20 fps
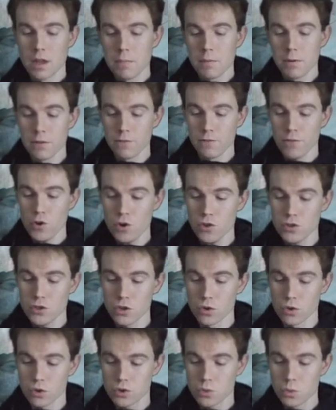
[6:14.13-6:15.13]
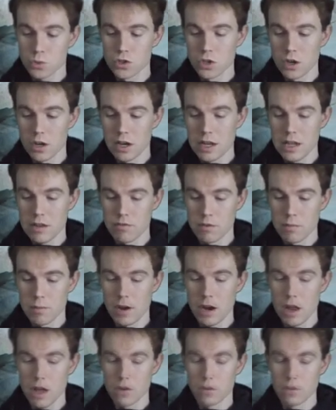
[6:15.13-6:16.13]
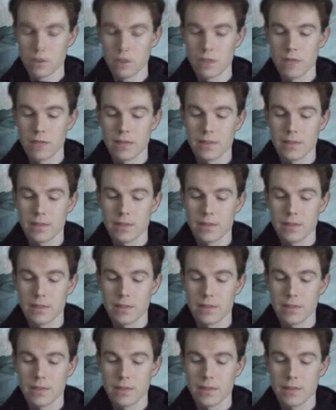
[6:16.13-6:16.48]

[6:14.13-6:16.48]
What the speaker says: But the 4 ducks would not leave them alone.